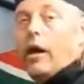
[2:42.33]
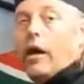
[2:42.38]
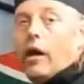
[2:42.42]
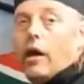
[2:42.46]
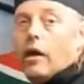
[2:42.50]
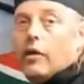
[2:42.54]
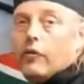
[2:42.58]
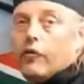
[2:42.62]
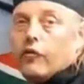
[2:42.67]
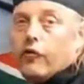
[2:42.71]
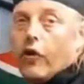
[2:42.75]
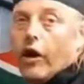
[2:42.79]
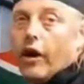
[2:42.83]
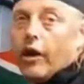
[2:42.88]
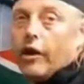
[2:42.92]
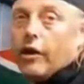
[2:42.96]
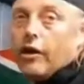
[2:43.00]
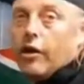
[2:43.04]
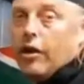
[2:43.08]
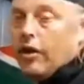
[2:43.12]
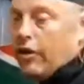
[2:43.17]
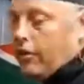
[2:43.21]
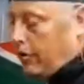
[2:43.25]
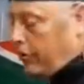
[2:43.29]
And
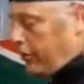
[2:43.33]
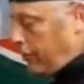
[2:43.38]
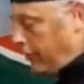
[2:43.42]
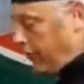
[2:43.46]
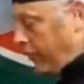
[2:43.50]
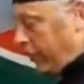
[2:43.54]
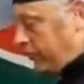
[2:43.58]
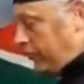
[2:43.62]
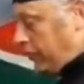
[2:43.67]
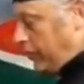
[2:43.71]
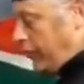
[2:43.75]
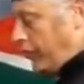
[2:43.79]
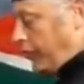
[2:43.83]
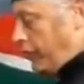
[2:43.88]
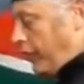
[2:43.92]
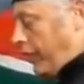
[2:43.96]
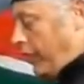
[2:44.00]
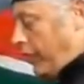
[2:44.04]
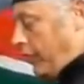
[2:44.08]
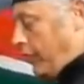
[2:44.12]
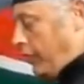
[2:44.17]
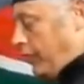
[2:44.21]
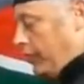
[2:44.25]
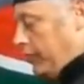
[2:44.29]
finally, the rest of the
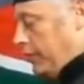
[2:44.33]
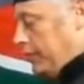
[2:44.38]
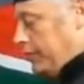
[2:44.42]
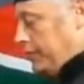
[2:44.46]
flour.